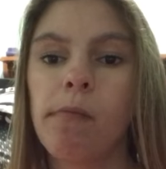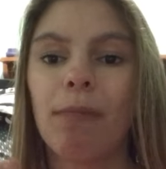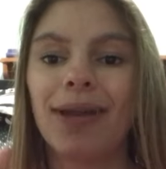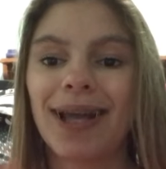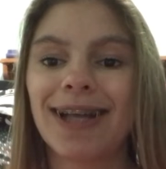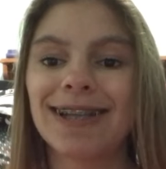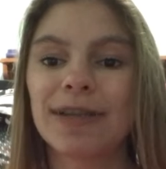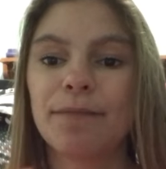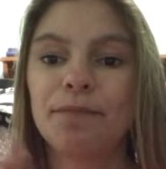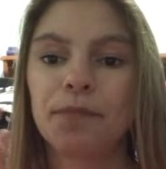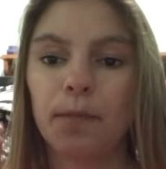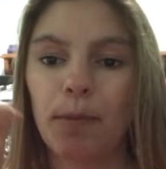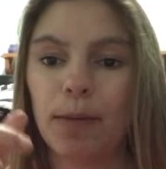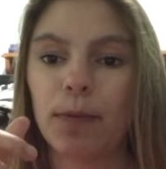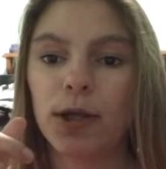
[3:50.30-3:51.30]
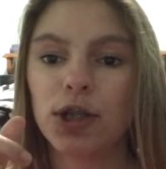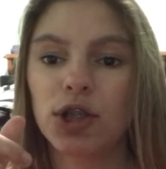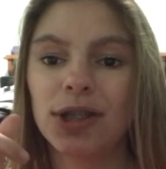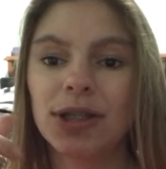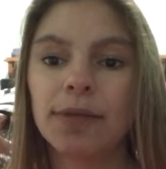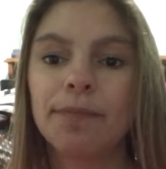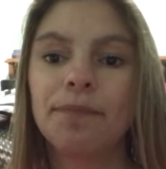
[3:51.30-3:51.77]
Because pick
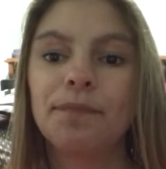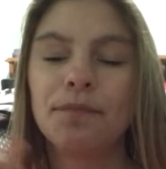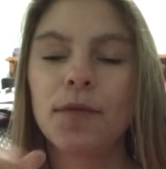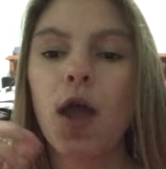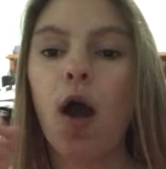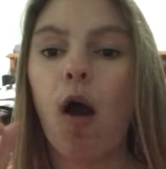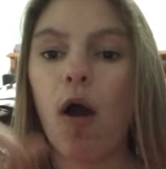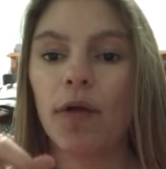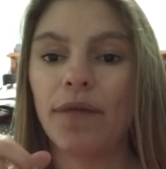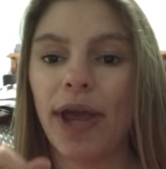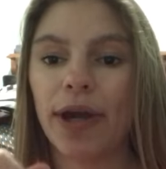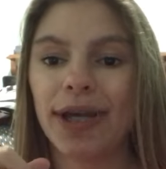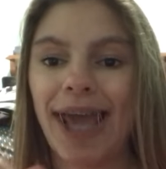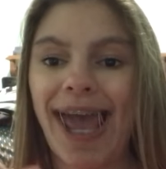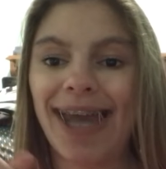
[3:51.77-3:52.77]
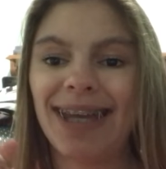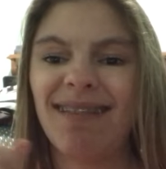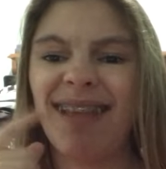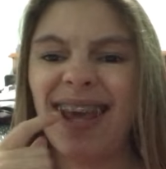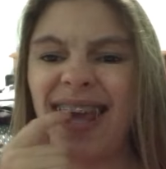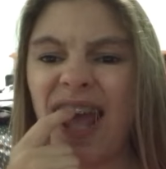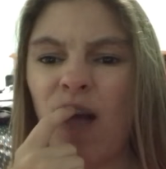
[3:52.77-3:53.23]
brushes are very handy.
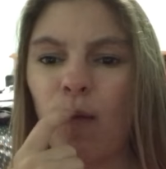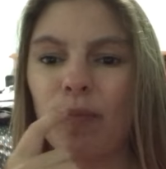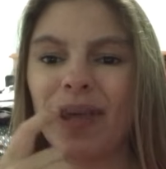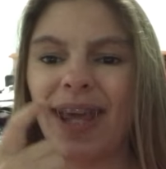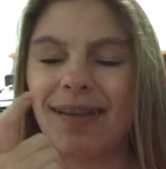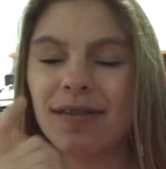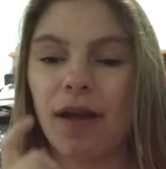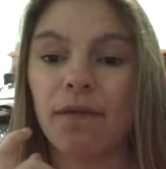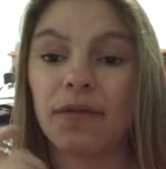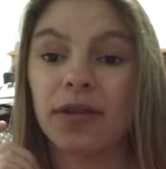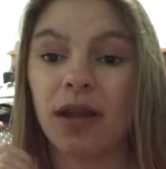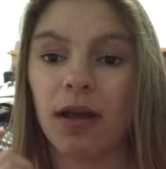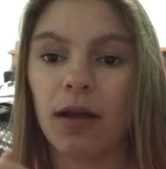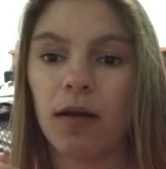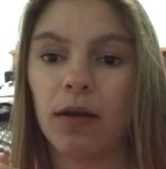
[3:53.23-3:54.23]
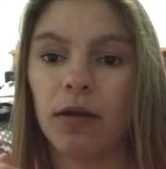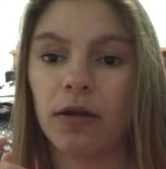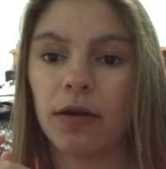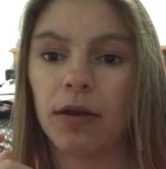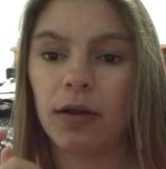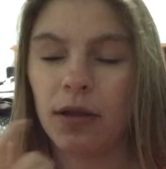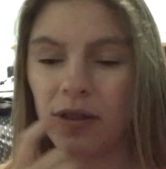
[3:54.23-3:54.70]
They help get stuff stuck out of your,
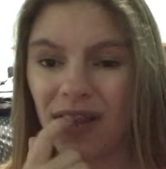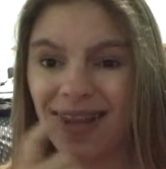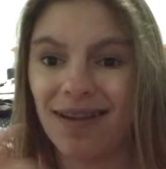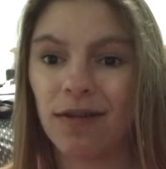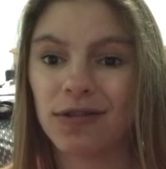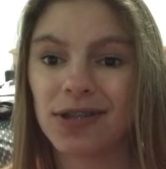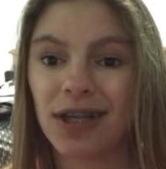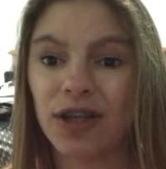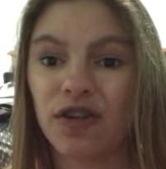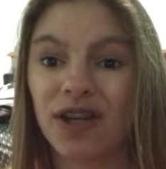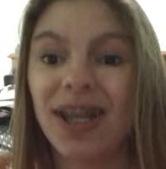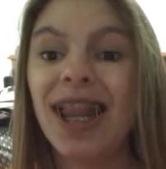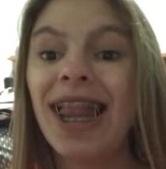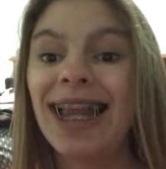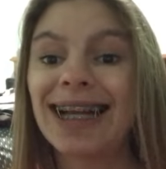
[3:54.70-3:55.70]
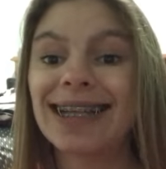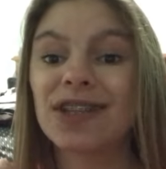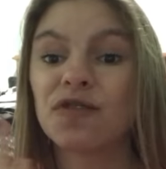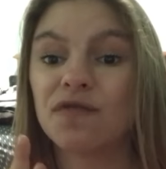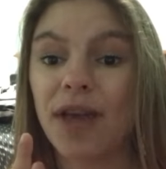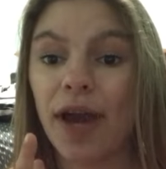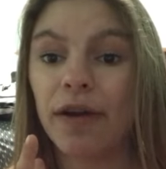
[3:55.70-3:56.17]
or stuck into you.
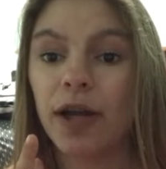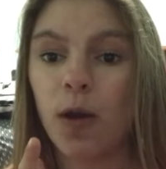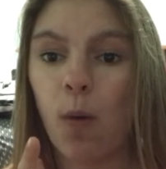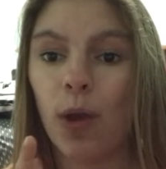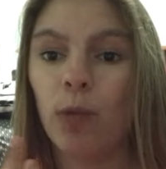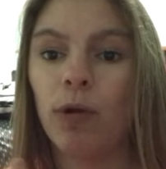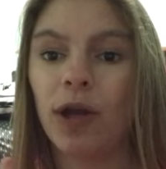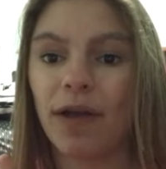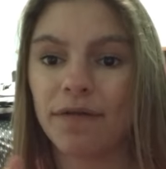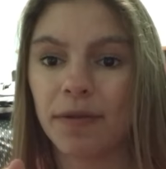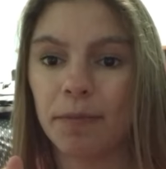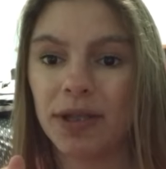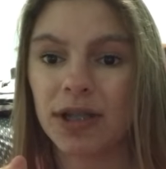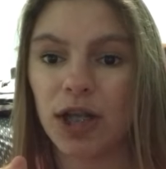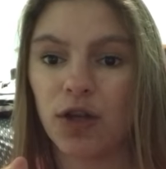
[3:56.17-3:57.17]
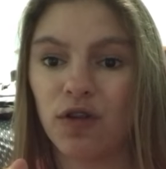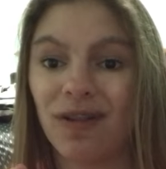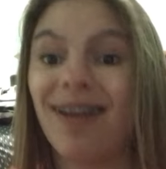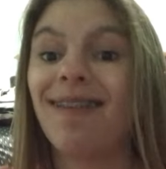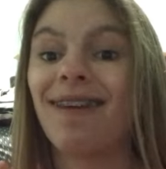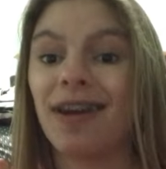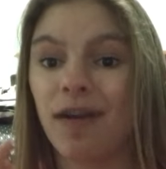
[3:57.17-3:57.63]
Because it's very annoying when you have something stuck into you
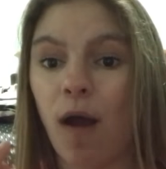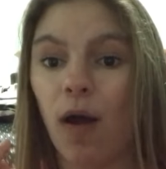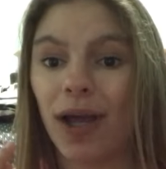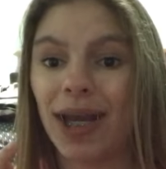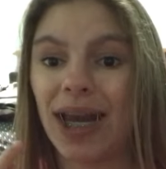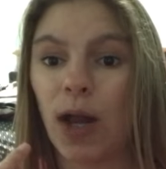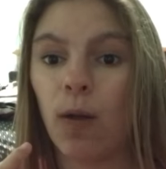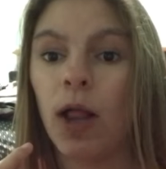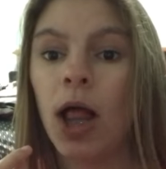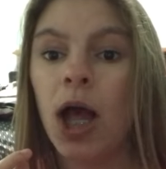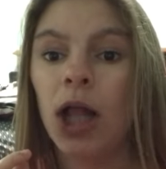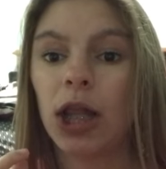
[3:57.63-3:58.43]
that you cannot get it out.